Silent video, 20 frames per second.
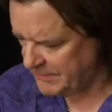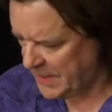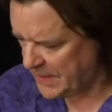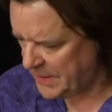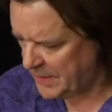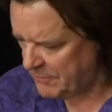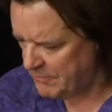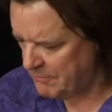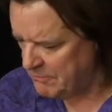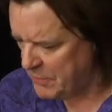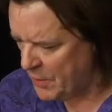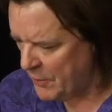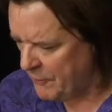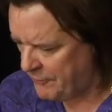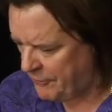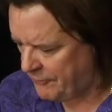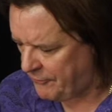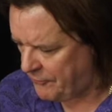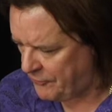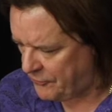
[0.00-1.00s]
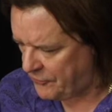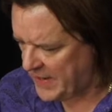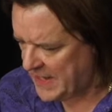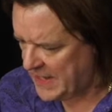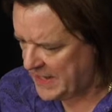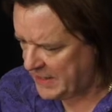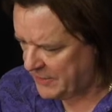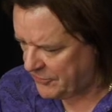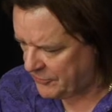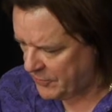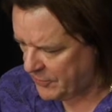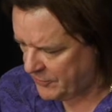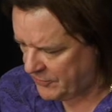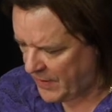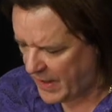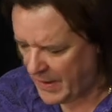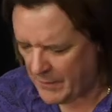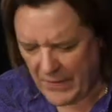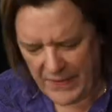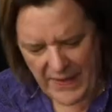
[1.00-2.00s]
kind of move freely through
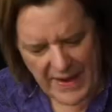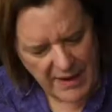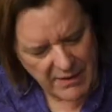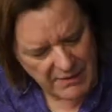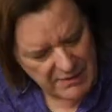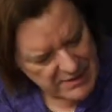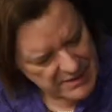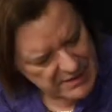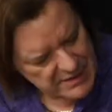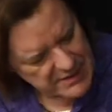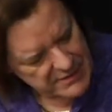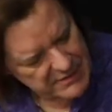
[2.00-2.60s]
time without kind